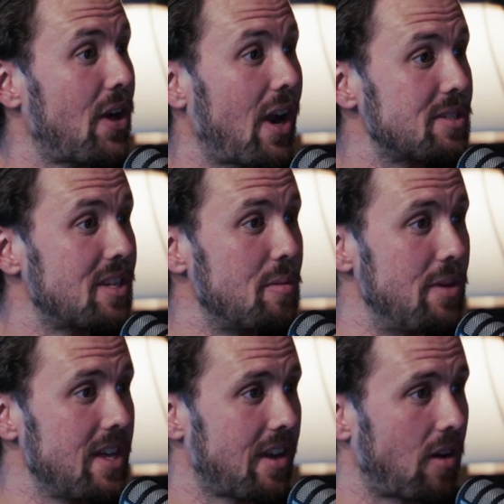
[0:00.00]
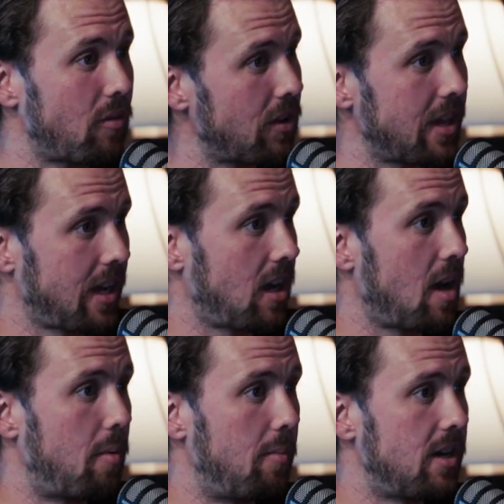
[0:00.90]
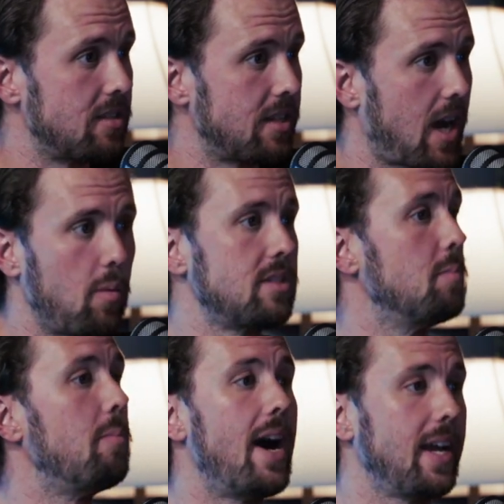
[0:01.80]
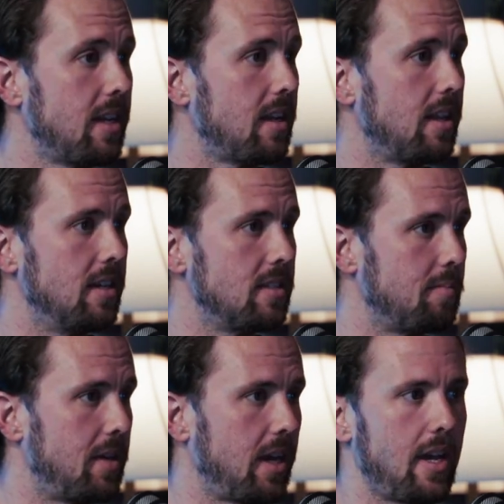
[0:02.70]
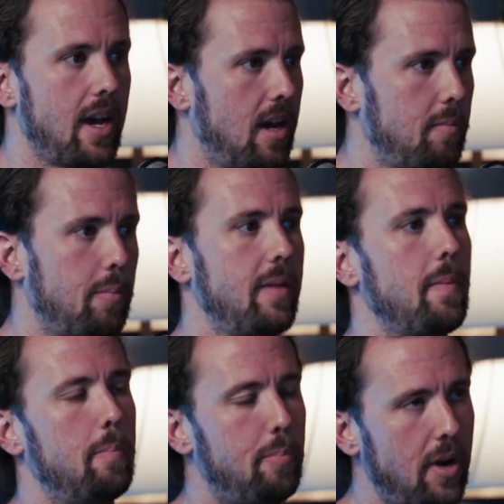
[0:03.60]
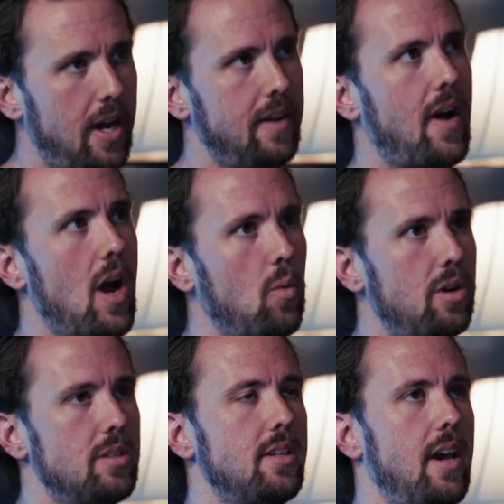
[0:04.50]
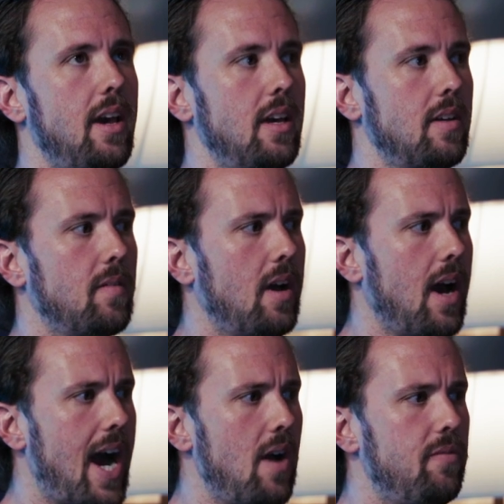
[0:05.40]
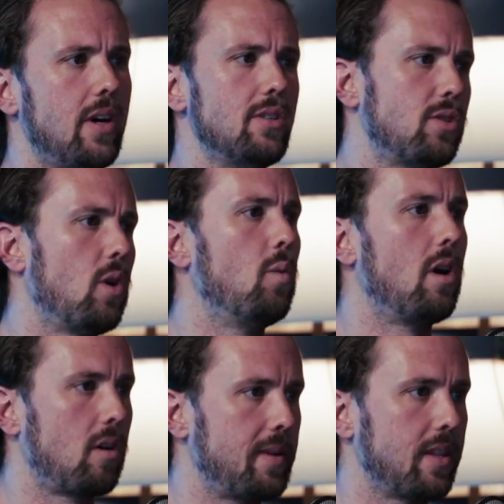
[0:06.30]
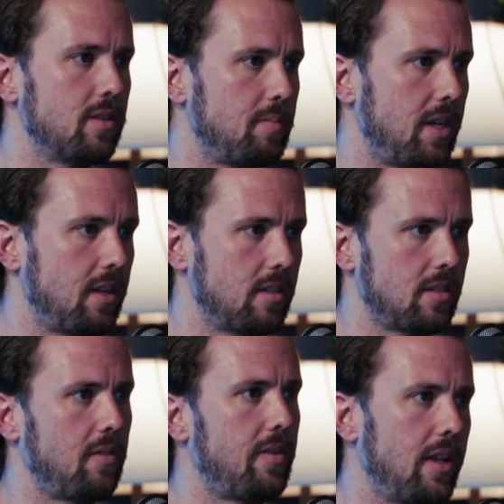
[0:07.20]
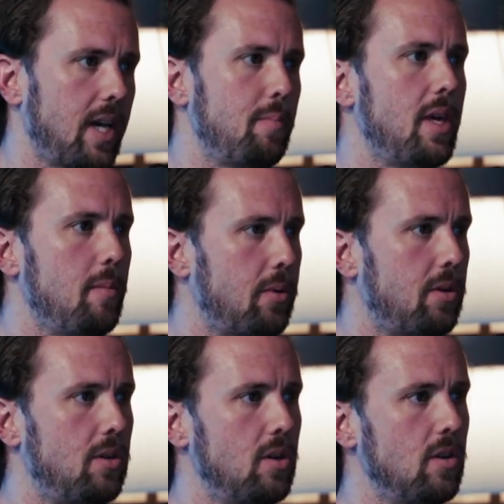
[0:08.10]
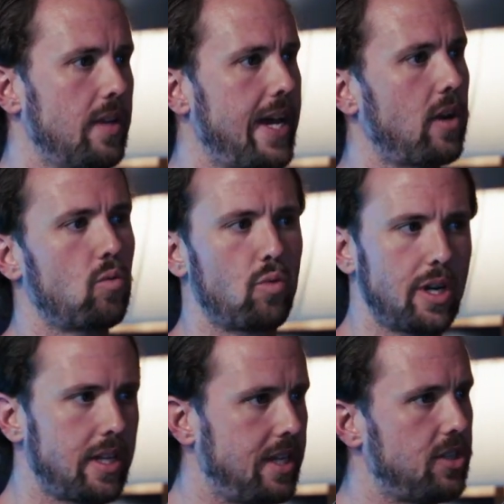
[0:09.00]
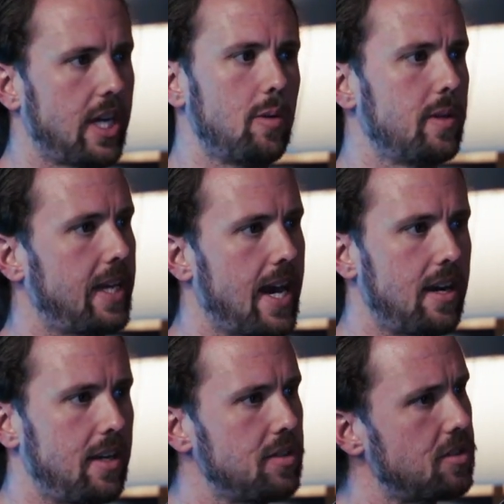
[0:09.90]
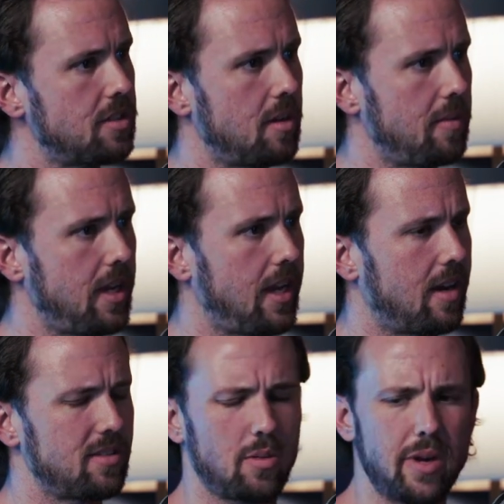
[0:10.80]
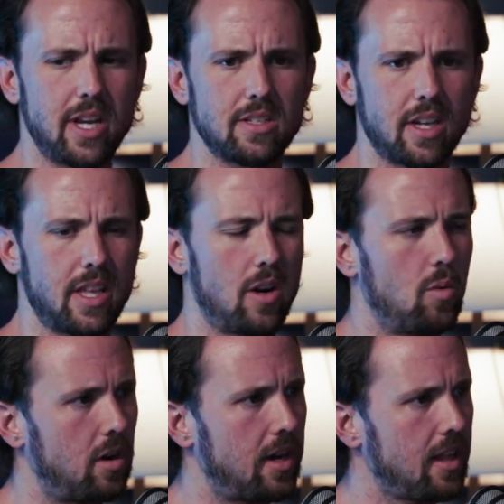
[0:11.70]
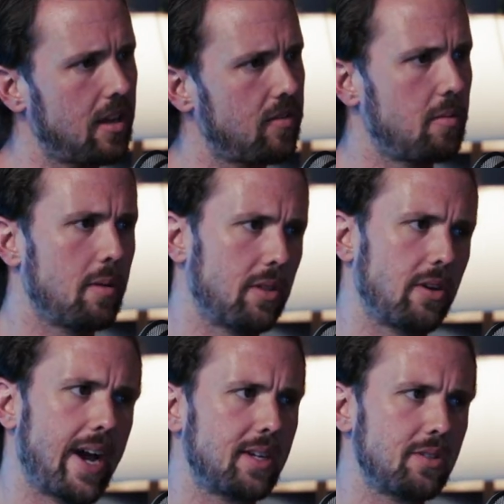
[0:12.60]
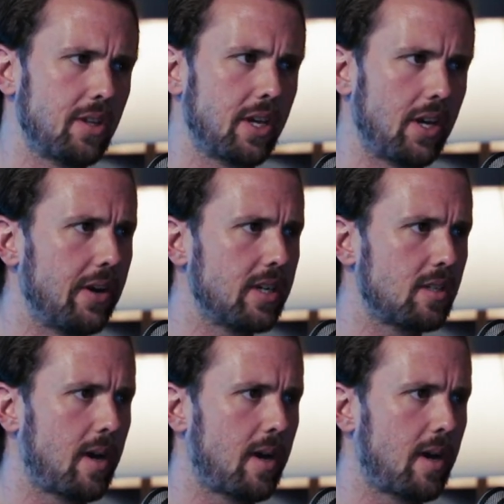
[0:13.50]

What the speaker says: thought I was going to be there for like a couple months. Like I wasn't buying into this. I'm like, yeah, but I will say I felt so welcomed at those meetings and felt like people like really genuinely had an interest in me. And I was like, wait a second, they don't want anything from me, but they're actually like curious